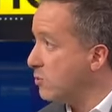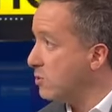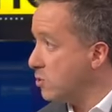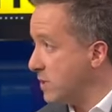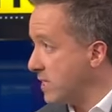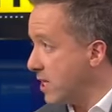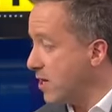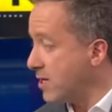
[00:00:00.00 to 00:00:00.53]
which
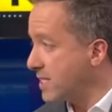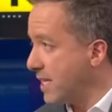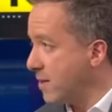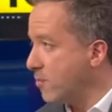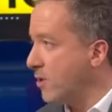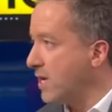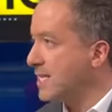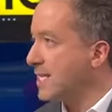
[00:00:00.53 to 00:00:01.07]
was the asking
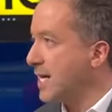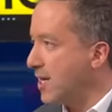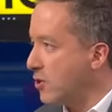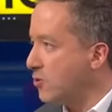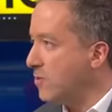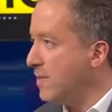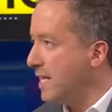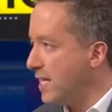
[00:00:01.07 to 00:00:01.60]
price,
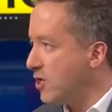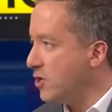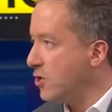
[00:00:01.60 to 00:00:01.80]
100 million